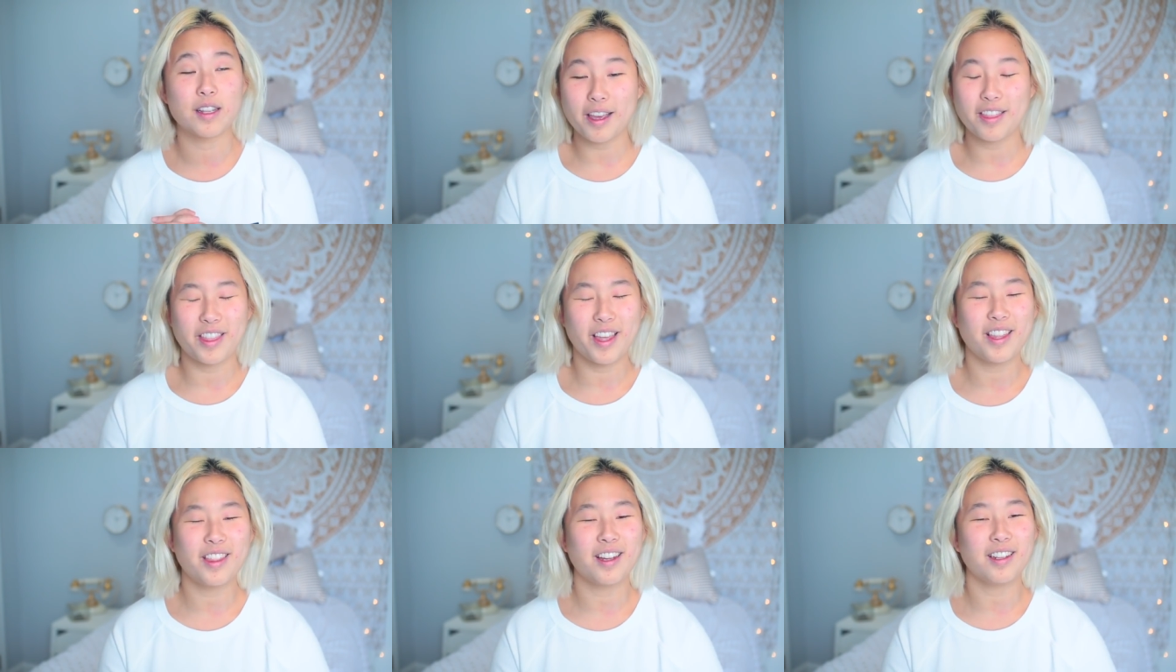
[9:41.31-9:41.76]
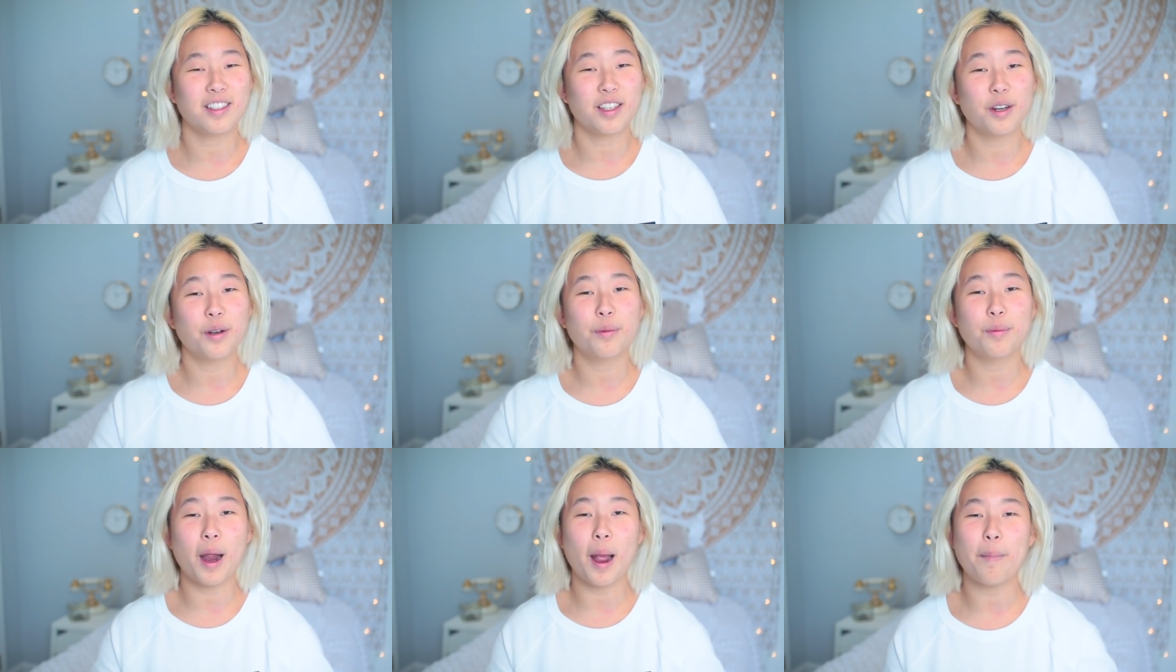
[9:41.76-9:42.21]
I think that's
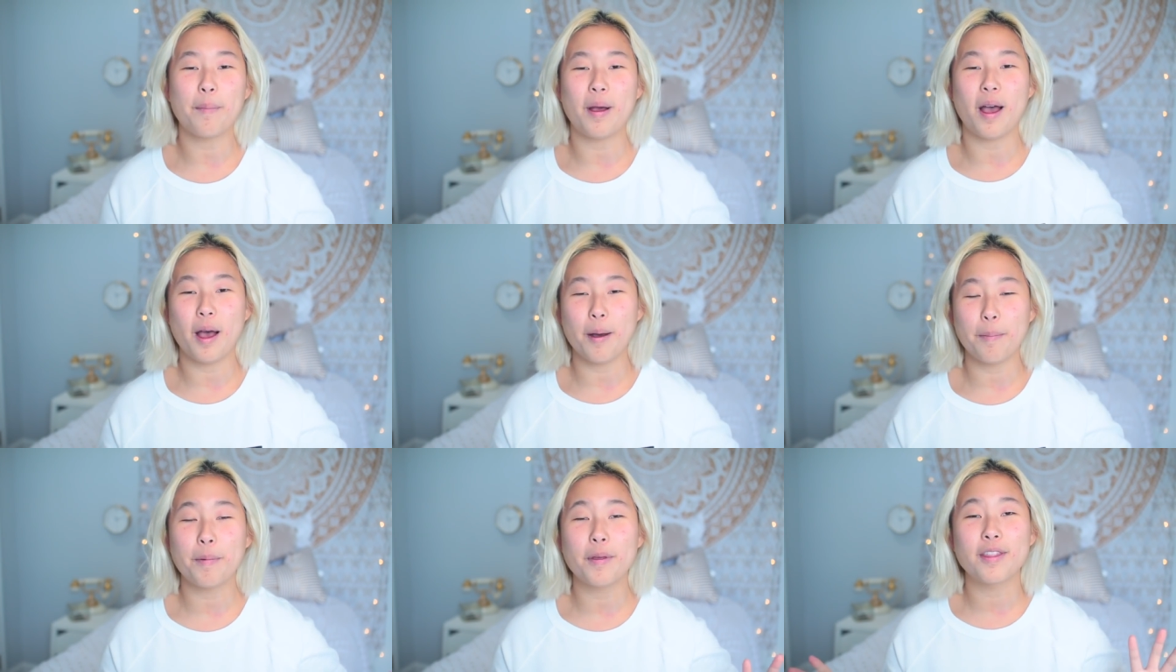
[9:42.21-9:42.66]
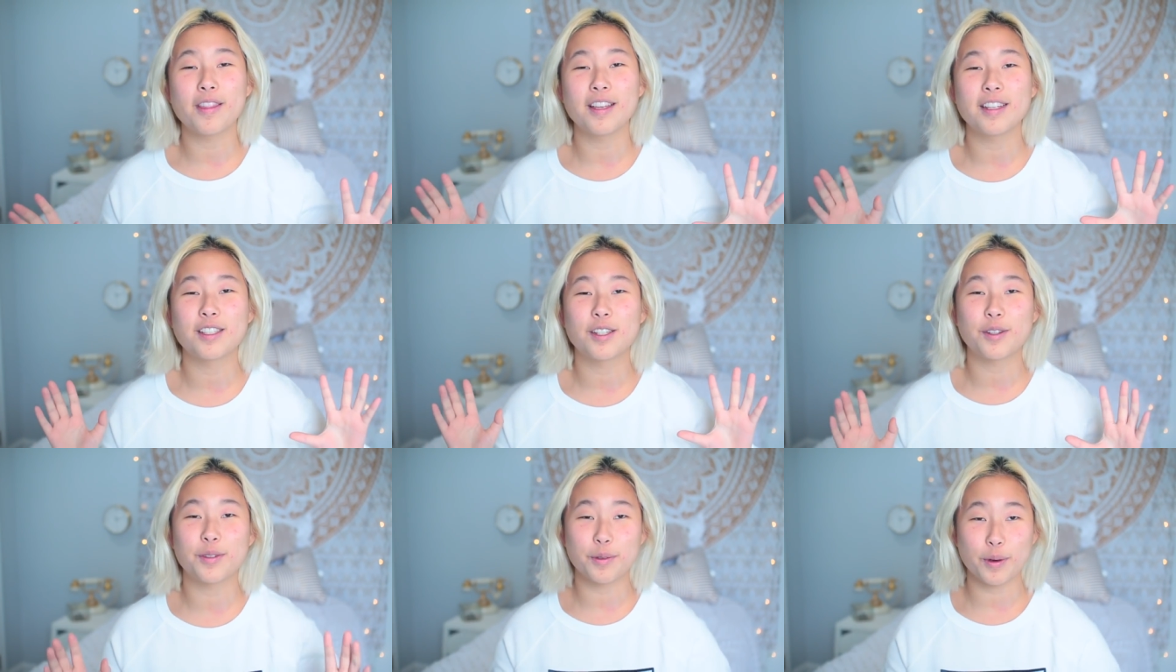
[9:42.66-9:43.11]
gonna wrap up
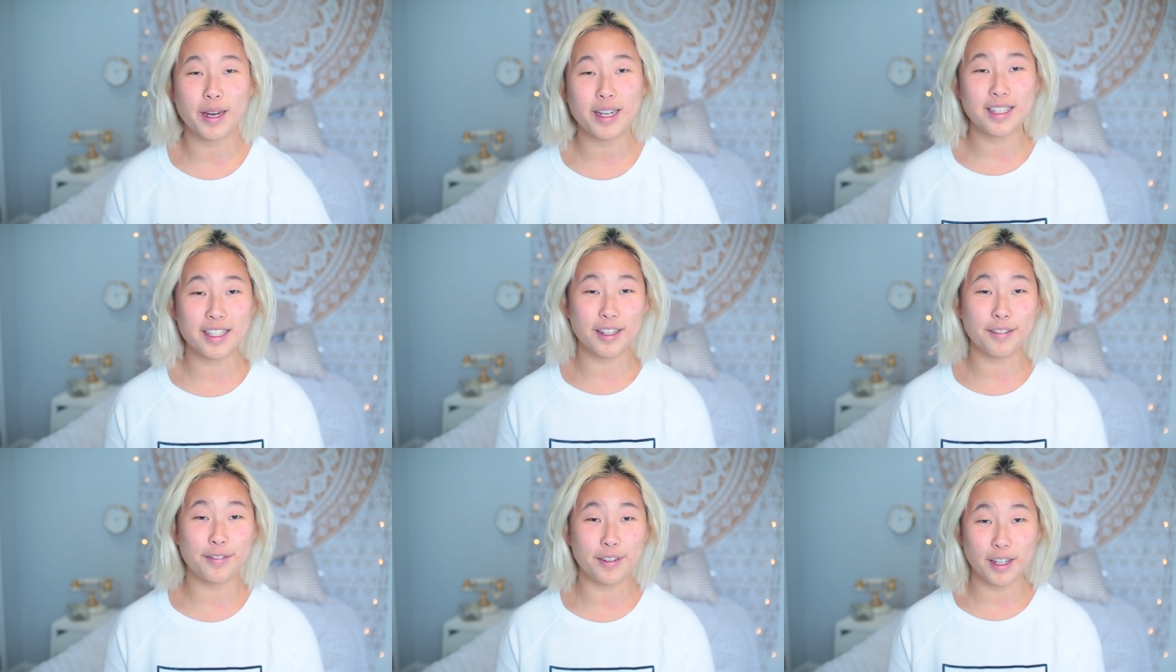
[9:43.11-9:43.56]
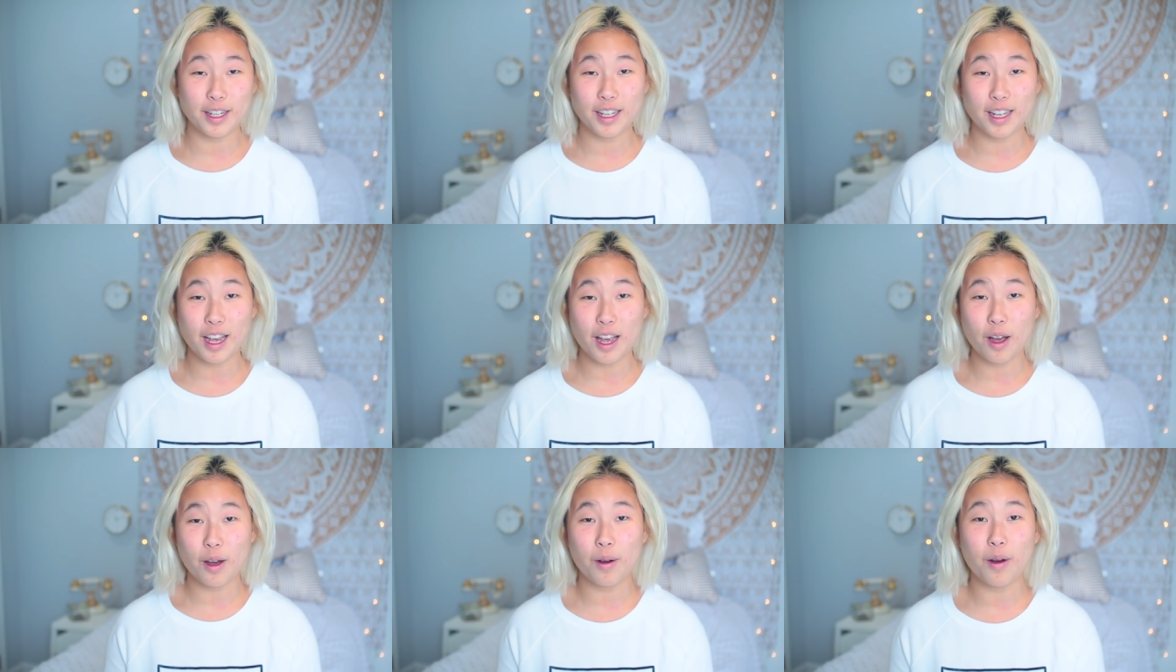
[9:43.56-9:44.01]
this crazy
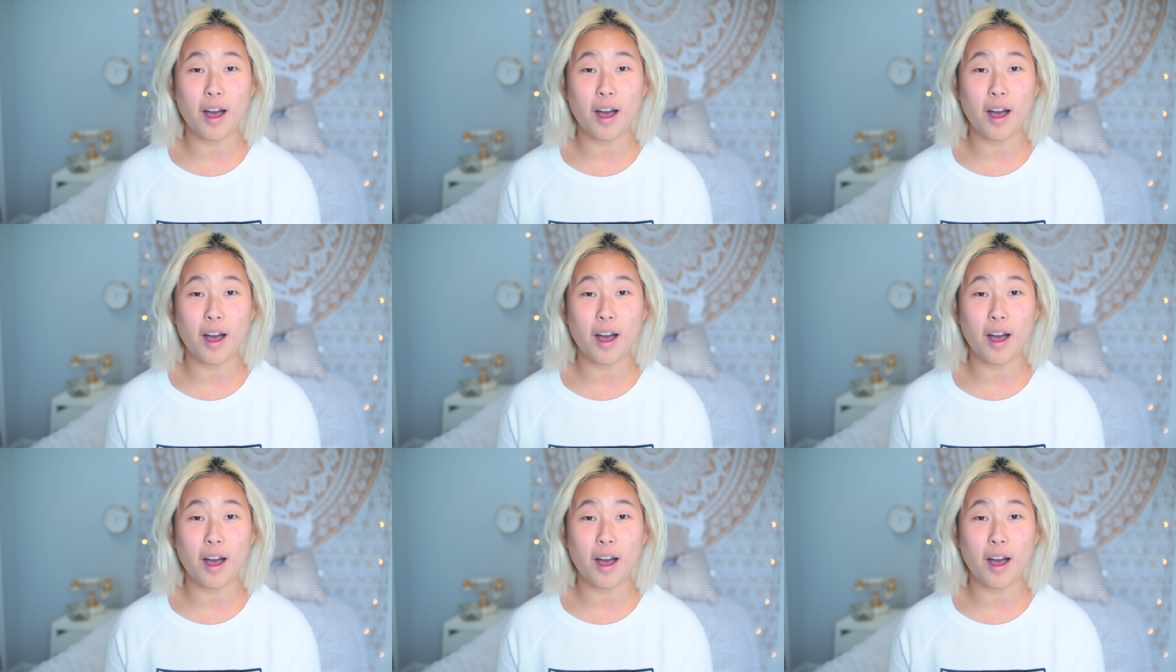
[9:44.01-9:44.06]
video.